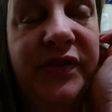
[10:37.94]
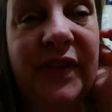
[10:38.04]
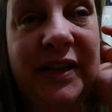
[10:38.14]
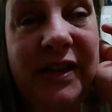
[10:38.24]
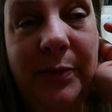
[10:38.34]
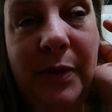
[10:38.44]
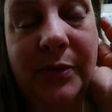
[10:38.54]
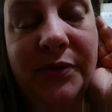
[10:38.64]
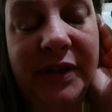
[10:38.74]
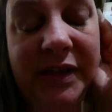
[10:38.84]
she fell asleep while I
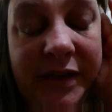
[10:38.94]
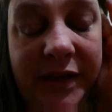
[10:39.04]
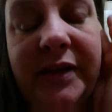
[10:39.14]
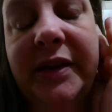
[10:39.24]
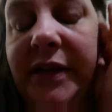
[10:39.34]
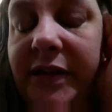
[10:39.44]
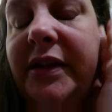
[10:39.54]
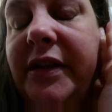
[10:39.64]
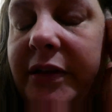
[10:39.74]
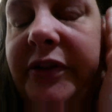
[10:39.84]
was reading it.
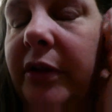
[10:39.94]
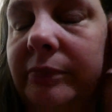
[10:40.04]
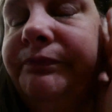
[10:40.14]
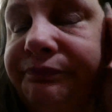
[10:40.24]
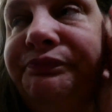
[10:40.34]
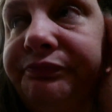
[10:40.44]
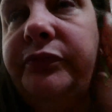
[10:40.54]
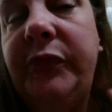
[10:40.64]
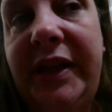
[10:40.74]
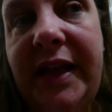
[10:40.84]
So,
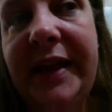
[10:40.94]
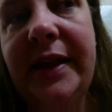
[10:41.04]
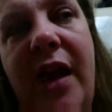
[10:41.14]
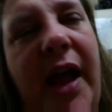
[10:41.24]
yay.